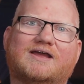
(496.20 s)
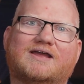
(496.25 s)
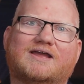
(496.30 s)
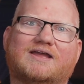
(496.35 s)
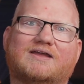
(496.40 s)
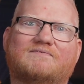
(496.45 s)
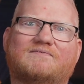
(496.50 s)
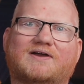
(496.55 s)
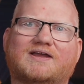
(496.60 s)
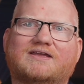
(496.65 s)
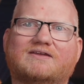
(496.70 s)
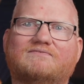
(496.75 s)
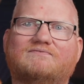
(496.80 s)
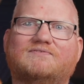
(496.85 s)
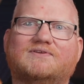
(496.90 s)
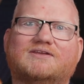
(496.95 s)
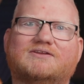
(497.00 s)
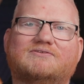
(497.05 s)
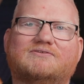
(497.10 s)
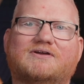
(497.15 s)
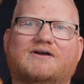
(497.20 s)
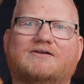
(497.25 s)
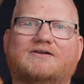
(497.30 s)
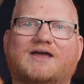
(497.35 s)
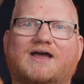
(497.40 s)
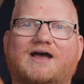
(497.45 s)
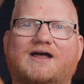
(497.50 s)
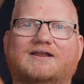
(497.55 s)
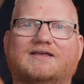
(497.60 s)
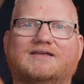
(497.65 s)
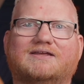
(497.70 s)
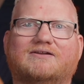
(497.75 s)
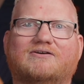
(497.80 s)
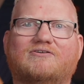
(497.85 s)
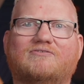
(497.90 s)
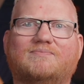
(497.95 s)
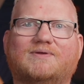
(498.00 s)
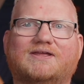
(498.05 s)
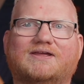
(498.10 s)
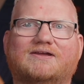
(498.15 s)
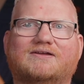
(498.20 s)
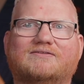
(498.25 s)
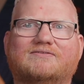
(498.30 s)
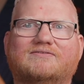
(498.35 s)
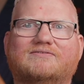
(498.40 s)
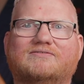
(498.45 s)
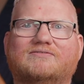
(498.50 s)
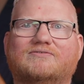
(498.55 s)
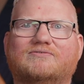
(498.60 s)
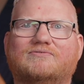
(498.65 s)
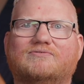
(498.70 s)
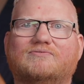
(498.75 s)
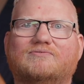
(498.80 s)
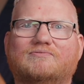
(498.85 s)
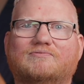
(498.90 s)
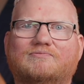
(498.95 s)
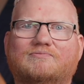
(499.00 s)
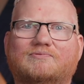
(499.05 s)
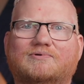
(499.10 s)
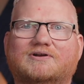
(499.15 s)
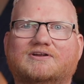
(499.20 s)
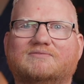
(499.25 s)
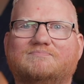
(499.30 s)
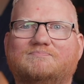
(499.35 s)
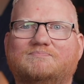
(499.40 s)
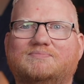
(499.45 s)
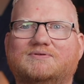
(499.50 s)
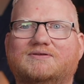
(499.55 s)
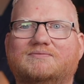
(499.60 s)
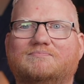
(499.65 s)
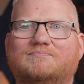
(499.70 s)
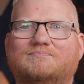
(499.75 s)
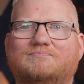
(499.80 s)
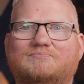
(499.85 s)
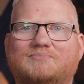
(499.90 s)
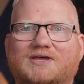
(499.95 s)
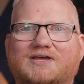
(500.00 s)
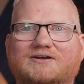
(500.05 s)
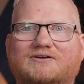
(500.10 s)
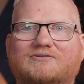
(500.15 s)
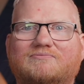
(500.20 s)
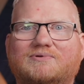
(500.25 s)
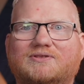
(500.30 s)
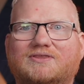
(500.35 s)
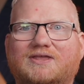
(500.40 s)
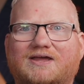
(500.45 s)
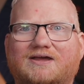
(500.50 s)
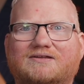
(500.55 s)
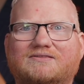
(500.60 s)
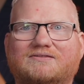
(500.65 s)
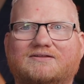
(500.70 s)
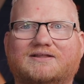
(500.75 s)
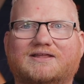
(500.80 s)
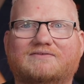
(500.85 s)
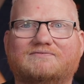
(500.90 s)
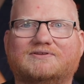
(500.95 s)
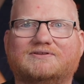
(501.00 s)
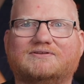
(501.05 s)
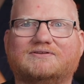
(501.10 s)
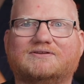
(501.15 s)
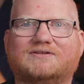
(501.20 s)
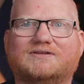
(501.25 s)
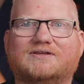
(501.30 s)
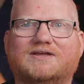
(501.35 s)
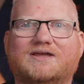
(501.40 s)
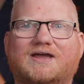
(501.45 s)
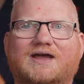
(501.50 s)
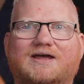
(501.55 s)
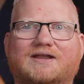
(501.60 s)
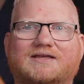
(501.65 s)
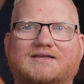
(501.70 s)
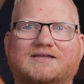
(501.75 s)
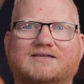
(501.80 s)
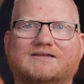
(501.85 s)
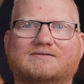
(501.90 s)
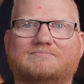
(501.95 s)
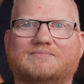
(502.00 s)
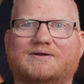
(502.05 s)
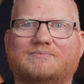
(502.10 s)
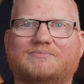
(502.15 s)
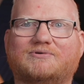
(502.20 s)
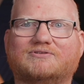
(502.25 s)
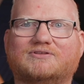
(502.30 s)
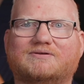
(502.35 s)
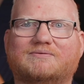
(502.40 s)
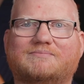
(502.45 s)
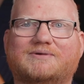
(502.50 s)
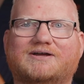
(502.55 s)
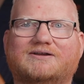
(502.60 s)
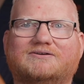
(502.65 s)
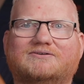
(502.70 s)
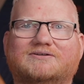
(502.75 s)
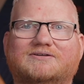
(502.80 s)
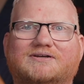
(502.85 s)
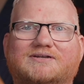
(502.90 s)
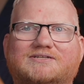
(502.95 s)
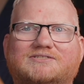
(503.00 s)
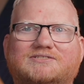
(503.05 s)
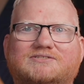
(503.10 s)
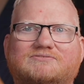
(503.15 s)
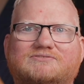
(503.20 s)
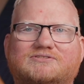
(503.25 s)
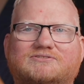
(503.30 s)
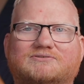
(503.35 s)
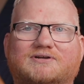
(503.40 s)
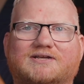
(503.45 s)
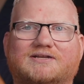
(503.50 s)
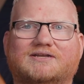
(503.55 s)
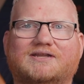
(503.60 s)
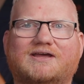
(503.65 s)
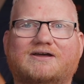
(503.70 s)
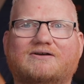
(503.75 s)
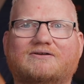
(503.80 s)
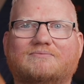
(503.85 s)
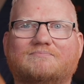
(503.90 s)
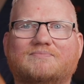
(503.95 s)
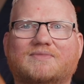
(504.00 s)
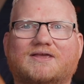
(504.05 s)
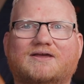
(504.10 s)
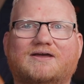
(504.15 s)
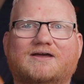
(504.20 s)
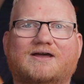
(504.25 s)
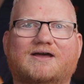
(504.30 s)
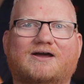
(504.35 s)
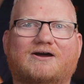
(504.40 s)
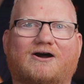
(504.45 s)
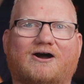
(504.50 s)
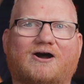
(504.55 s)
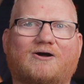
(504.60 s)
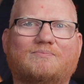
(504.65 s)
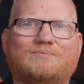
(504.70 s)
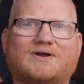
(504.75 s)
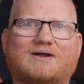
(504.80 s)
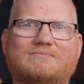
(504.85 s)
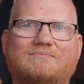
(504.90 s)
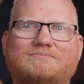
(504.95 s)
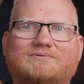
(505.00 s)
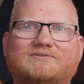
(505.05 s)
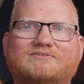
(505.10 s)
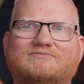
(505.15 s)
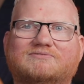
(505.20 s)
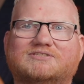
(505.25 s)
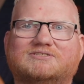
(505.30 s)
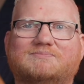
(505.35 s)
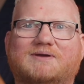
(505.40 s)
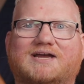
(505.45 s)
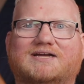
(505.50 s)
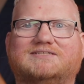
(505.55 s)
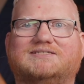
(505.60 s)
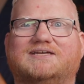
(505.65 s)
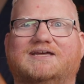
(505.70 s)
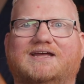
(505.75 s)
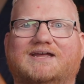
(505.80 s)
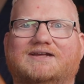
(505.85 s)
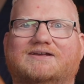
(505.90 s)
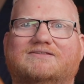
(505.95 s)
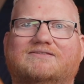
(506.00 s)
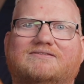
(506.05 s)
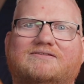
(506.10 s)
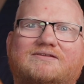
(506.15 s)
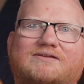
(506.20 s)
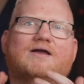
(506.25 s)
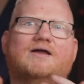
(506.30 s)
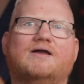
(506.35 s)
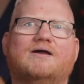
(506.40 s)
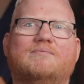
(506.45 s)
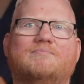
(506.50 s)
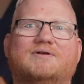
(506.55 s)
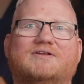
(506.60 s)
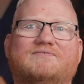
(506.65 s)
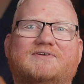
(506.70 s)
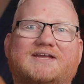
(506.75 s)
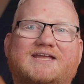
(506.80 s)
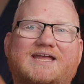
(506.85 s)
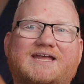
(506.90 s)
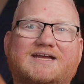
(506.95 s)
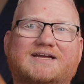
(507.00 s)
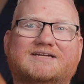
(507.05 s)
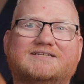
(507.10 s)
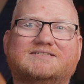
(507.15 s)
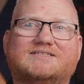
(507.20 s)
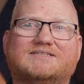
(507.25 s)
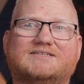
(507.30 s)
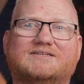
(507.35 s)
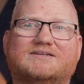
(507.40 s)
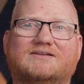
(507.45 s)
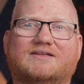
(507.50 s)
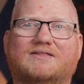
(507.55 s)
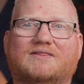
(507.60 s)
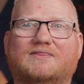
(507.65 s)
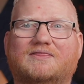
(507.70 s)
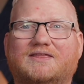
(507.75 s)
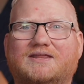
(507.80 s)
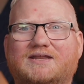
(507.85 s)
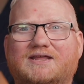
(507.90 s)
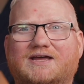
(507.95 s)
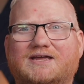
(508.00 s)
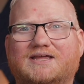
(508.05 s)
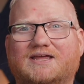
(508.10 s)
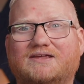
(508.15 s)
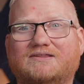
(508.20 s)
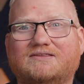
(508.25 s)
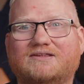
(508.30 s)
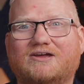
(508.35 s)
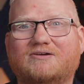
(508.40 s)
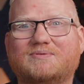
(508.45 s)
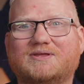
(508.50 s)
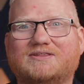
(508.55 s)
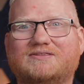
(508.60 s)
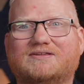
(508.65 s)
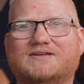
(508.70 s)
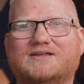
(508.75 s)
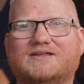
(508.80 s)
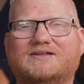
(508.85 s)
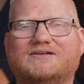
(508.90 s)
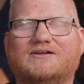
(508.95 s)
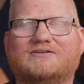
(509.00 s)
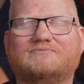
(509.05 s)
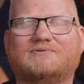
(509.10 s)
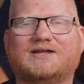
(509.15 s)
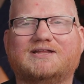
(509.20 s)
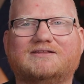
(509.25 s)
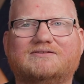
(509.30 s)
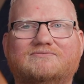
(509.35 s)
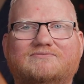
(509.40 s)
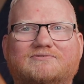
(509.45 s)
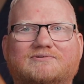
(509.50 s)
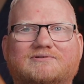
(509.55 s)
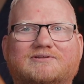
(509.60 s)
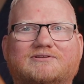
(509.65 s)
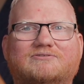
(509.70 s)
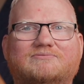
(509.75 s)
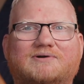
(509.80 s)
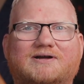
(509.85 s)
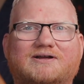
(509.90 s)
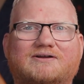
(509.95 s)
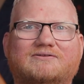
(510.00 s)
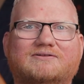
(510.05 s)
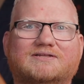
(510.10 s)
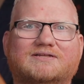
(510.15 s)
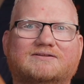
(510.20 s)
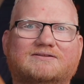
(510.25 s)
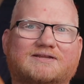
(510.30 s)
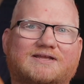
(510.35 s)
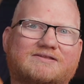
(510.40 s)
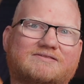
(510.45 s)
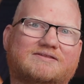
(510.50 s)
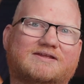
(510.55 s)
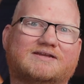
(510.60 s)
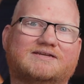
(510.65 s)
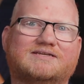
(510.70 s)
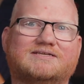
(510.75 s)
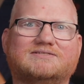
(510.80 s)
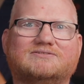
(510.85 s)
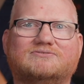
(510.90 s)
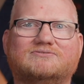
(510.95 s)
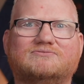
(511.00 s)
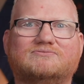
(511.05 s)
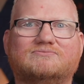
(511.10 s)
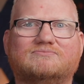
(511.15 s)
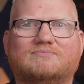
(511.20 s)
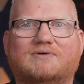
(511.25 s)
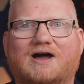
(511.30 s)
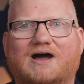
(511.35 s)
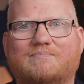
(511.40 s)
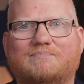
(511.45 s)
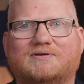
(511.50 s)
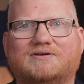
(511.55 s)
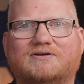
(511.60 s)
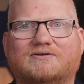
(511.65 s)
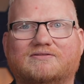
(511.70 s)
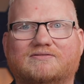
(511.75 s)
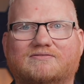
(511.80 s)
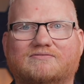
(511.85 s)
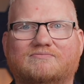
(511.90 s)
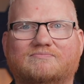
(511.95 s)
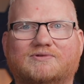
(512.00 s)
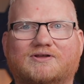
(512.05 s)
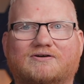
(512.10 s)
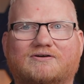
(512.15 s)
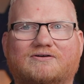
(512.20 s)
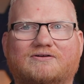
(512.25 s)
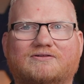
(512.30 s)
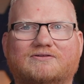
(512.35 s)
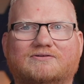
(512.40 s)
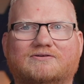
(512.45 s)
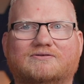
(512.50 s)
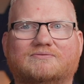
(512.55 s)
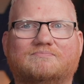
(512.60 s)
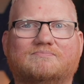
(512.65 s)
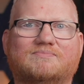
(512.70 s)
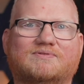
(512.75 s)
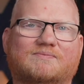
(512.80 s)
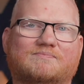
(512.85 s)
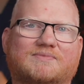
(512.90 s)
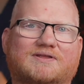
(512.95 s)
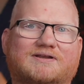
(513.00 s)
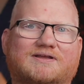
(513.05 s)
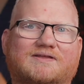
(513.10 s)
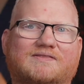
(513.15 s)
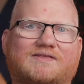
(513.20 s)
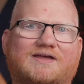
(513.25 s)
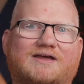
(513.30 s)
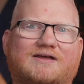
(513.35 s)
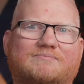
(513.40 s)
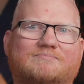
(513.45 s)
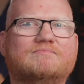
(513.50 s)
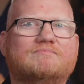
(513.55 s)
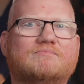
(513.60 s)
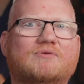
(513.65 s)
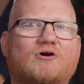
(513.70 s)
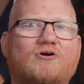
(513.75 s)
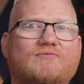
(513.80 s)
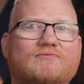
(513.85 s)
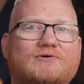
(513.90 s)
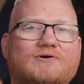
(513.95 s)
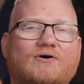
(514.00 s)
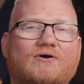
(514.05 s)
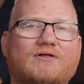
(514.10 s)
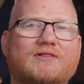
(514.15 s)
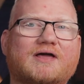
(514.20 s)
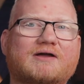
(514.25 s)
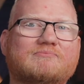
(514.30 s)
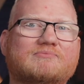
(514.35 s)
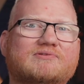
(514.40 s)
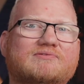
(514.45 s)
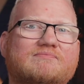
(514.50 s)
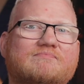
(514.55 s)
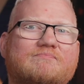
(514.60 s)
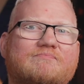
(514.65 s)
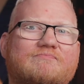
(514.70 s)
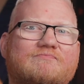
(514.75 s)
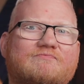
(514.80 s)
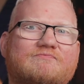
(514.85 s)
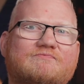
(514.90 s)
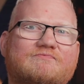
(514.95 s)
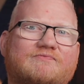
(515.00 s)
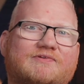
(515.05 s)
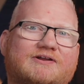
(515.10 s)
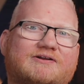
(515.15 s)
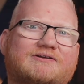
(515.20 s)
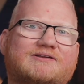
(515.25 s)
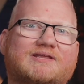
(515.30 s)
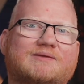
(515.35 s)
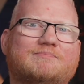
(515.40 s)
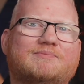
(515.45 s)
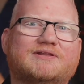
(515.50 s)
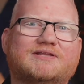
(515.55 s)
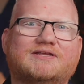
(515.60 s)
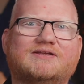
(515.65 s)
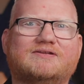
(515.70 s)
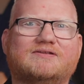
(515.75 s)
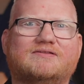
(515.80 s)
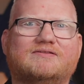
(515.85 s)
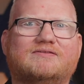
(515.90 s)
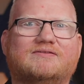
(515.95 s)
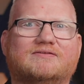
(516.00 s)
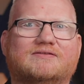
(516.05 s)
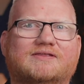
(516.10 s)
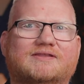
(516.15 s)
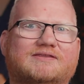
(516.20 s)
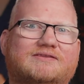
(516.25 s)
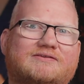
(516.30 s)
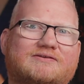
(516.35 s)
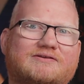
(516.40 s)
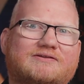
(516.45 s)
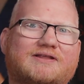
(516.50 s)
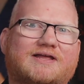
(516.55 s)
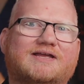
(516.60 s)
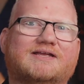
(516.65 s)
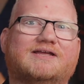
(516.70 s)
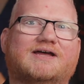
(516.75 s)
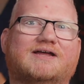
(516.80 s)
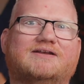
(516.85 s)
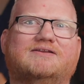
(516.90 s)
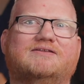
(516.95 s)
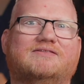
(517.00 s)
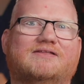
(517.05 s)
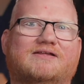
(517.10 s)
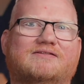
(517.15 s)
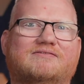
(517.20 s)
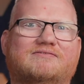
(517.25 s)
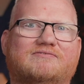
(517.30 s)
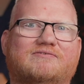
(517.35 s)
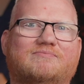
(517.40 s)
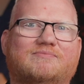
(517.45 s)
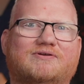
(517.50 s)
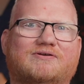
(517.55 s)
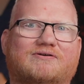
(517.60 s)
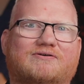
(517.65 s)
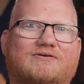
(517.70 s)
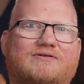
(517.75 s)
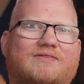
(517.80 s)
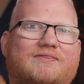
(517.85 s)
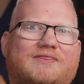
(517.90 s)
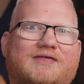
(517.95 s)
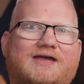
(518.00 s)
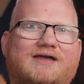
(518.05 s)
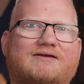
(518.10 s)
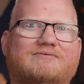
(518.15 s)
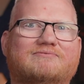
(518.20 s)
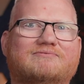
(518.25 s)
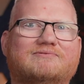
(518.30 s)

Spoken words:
If I can figure out how to get OBS to work a bit better with X11 and I can get my MultiMonitor issues straightened out, I'll probably switch back to X. But if I can't, then I guess I'll be sticking on Wayland for a little while unless I need to hop in on a Zoom call or something like that. Overall, I was fairly pleased until I got to that Zoom call. I